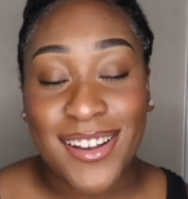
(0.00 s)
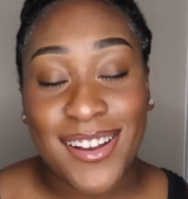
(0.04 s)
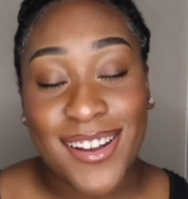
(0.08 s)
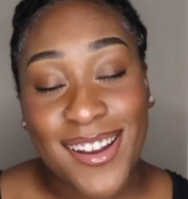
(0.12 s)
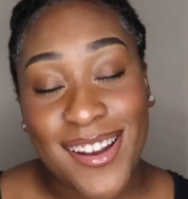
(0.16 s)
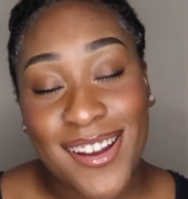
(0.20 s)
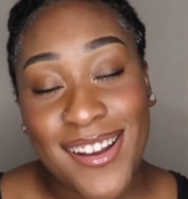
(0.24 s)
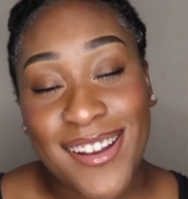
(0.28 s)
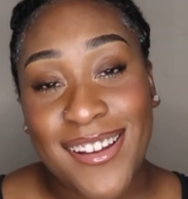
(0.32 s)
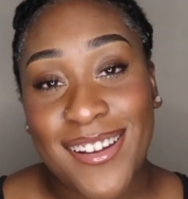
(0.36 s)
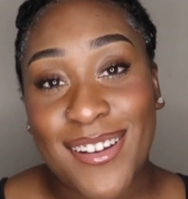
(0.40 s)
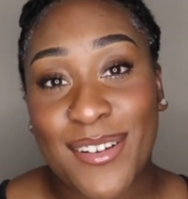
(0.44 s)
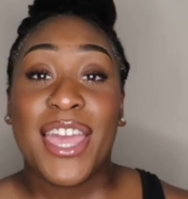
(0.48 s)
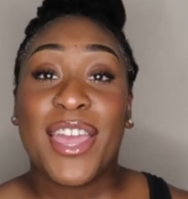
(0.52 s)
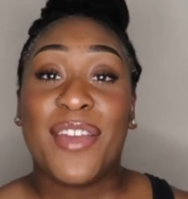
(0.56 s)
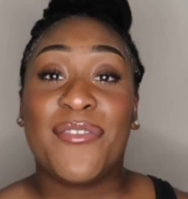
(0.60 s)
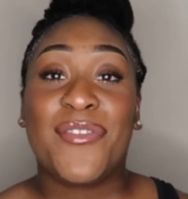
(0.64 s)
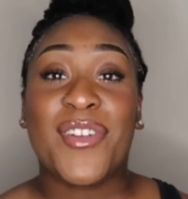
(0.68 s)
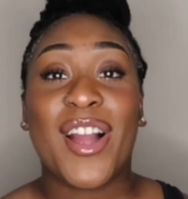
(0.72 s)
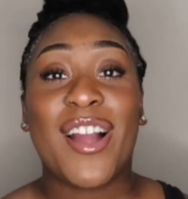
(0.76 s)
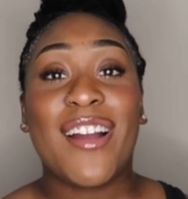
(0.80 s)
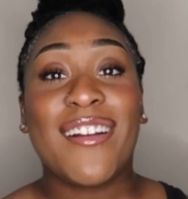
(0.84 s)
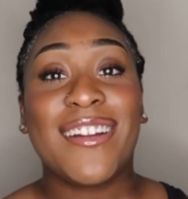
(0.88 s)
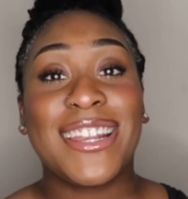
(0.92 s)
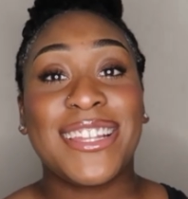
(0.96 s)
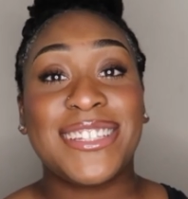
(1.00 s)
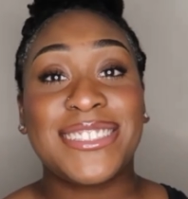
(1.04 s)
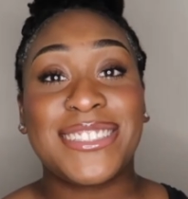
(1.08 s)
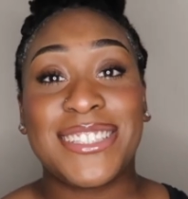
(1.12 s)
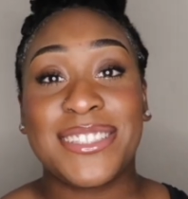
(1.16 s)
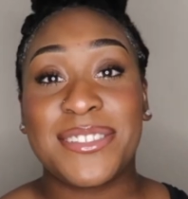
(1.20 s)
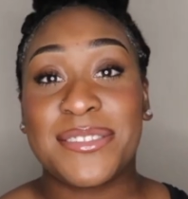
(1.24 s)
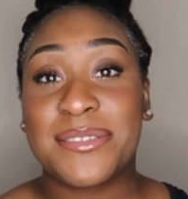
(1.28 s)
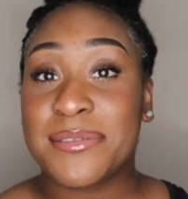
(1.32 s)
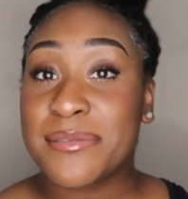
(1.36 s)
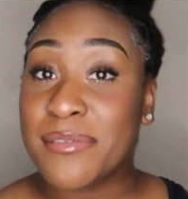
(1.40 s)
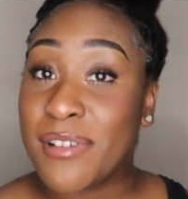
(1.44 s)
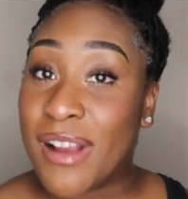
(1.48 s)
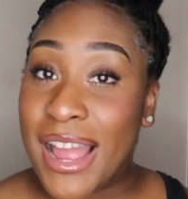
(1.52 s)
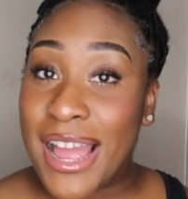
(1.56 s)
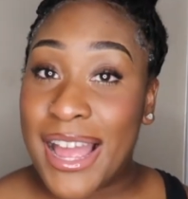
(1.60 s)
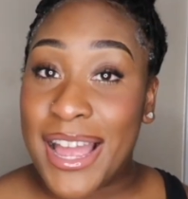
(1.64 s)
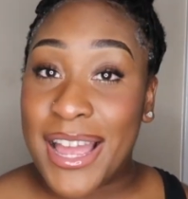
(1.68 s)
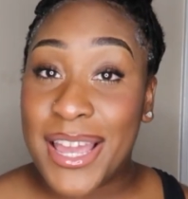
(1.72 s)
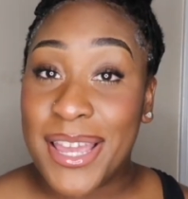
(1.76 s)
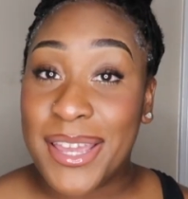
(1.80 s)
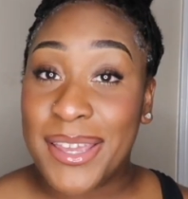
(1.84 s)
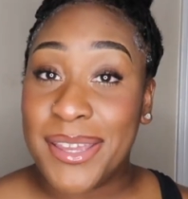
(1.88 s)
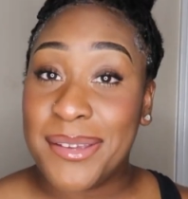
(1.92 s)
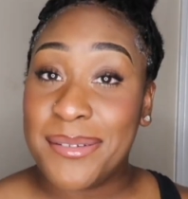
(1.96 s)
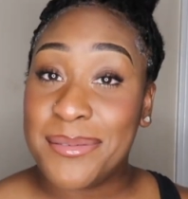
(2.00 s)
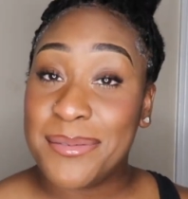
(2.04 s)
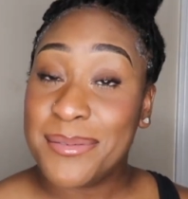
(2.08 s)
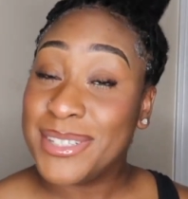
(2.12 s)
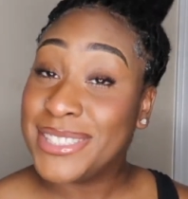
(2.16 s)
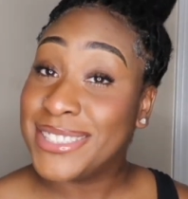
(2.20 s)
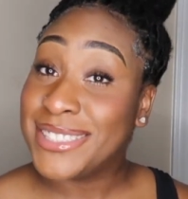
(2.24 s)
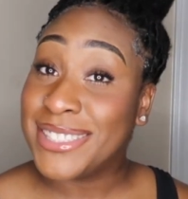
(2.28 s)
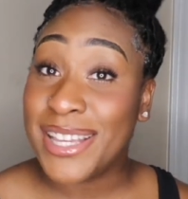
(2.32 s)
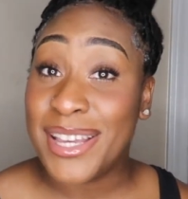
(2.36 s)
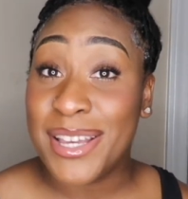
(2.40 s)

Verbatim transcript: girl if you already subscribed what's